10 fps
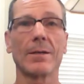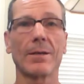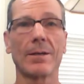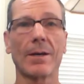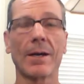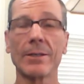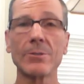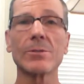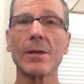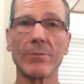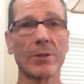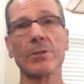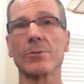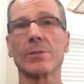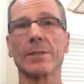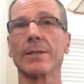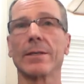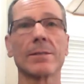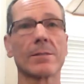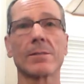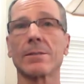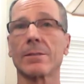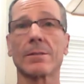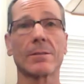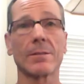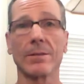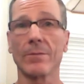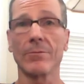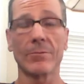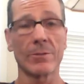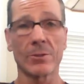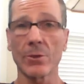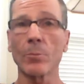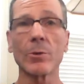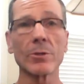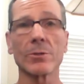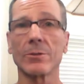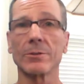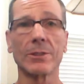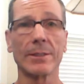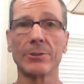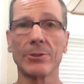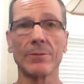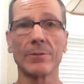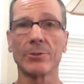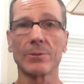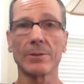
I use that very loosely. It's so personal to each individual,